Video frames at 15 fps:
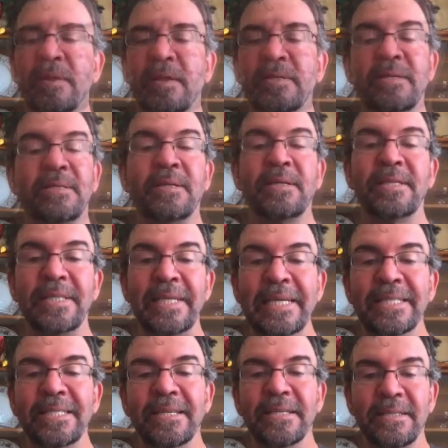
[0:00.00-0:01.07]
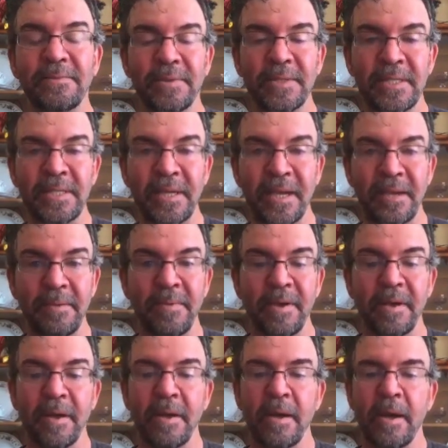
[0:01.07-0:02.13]
this isn't as easy as it would seem.
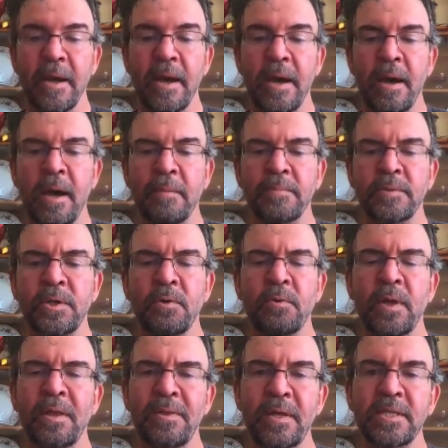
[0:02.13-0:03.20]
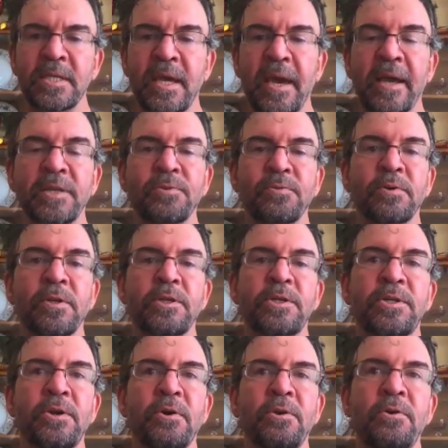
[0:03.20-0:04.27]
Um, so in this case, we're going to
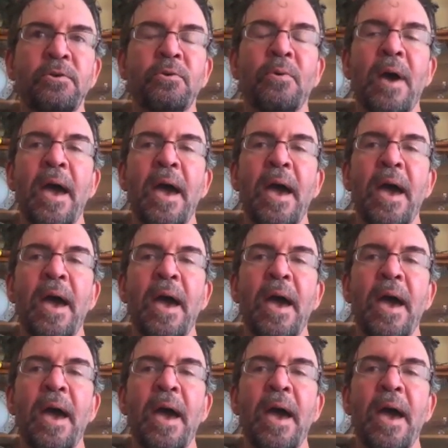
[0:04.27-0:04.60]
show you